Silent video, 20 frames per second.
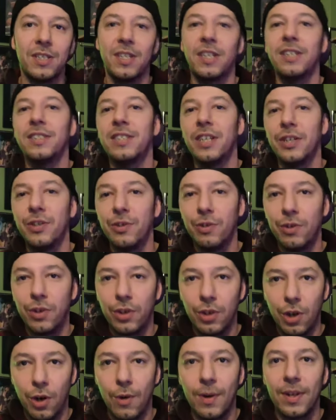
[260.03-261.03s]
Like I said, you could
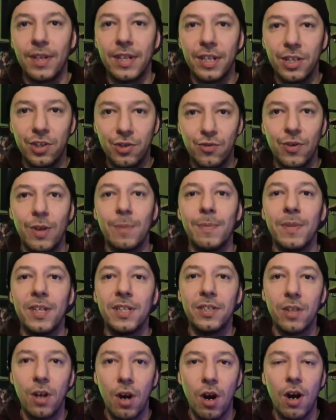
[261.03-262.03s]
currently stream
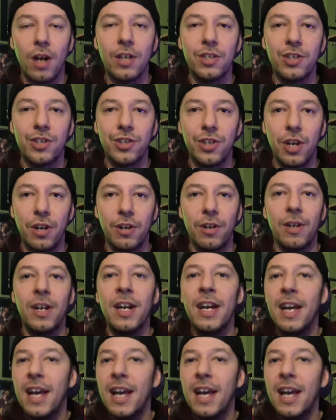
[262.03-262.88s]
this on Shudder,